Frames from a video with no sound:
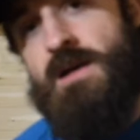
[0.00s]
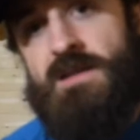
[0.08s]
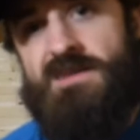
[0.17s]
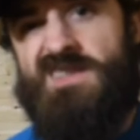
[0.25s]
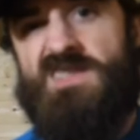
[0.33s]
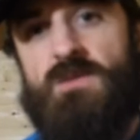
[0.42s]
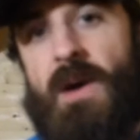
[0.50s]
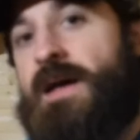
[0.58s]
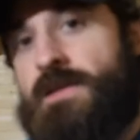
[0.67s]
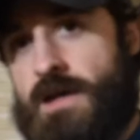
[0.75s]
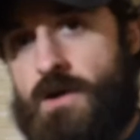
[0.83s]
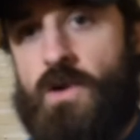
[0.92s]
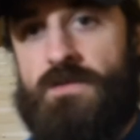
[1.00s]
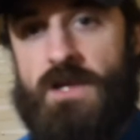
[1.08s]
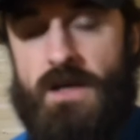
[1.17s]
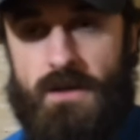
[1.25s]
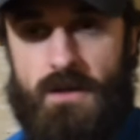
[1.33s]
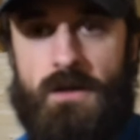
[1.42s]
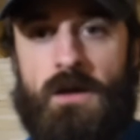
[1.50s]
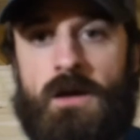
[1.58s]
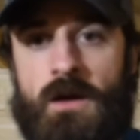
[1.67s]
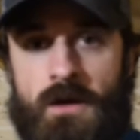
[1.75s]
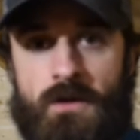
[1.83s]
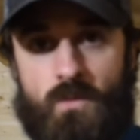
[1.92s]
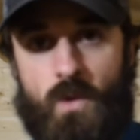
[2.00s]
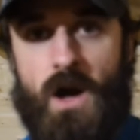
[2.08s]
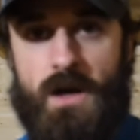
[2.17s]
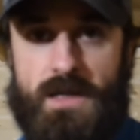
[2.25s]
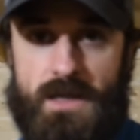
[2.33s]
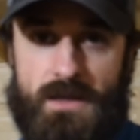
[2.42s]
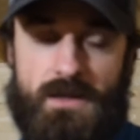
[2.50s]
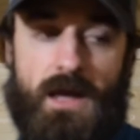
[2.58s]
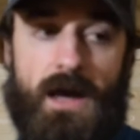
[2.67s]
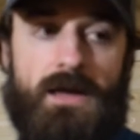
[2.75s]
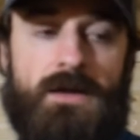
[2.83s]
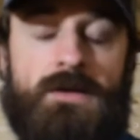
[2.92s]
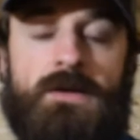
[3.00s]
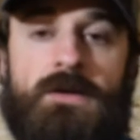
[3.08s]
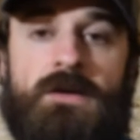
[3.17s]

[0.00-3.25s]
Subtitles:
this is about the equivalent working, okay?